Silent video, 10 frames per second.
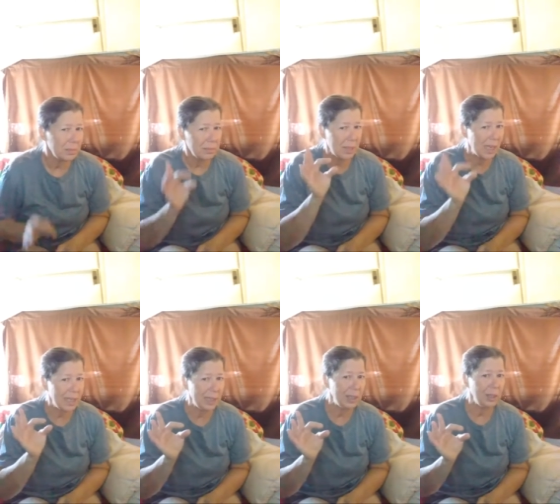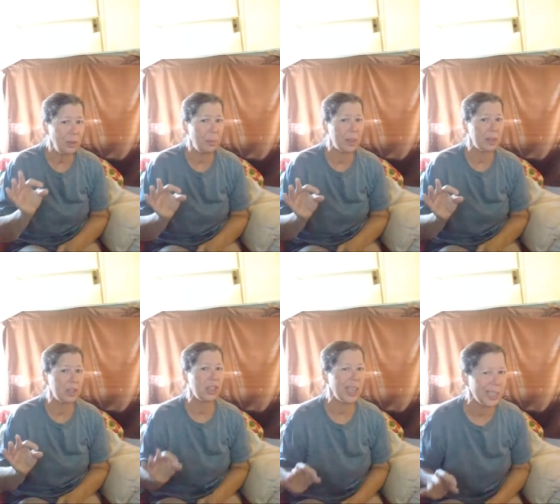tiny to you, but
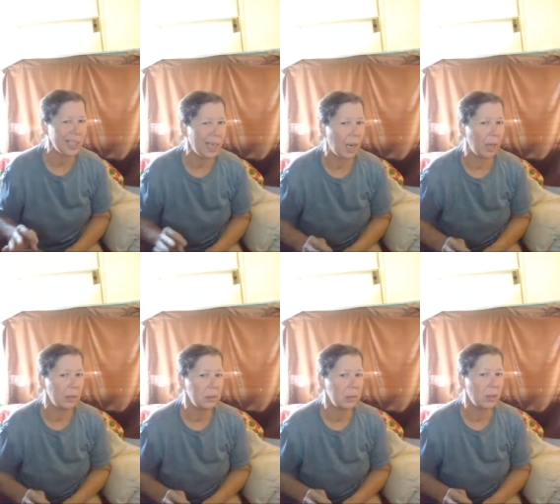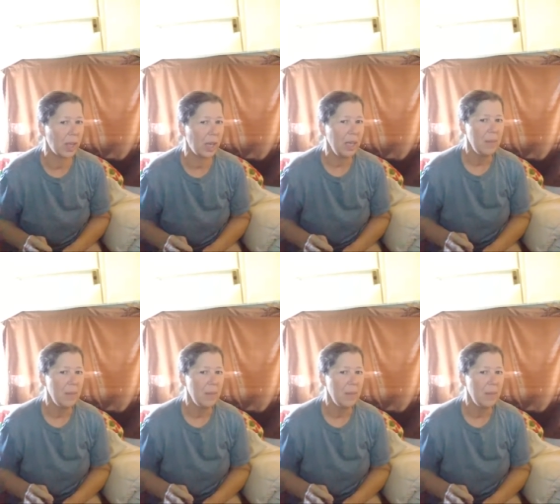check it out, okay?